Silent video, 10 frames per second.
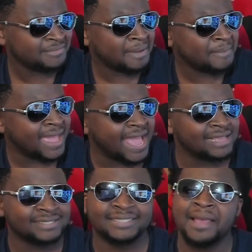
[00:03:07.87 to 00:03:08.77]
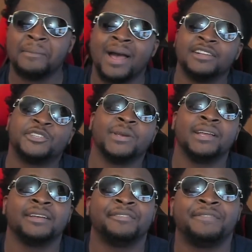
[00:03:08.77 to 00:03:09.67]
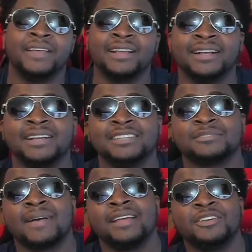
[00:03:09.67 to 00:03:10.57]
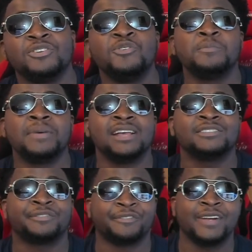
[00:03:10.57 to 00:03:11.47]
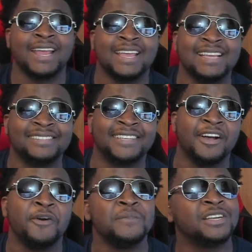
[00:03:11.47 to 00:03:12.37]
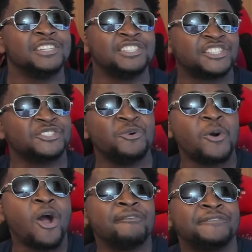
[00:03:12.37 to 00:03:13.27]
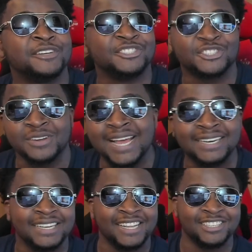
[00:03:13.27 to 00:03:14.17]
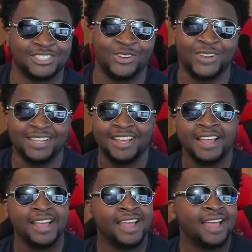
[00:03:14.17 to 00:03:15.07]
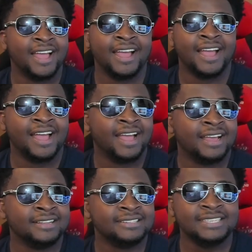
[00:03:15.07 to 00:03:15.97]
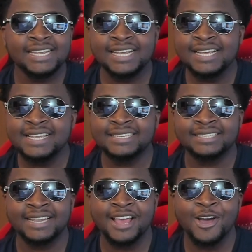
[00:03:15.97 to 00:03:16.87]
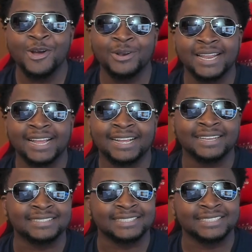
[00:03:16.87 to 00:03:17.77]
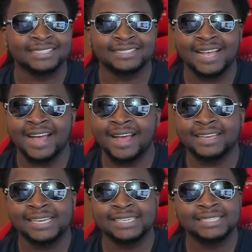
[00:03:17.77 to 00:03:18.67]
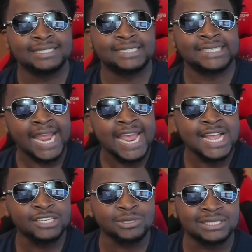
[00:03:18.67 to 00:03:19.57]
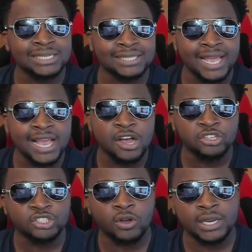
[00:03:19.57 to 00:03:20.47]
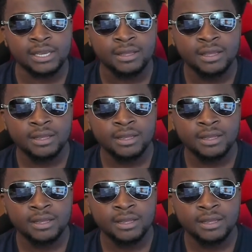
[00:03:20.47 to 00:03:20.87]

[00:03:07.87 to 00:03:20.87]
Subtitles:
My man say my trigger finger is my new best friend. He tell me to shoot off adrenaline, shorty. These little niggas is out here dangerous as hell, shorty.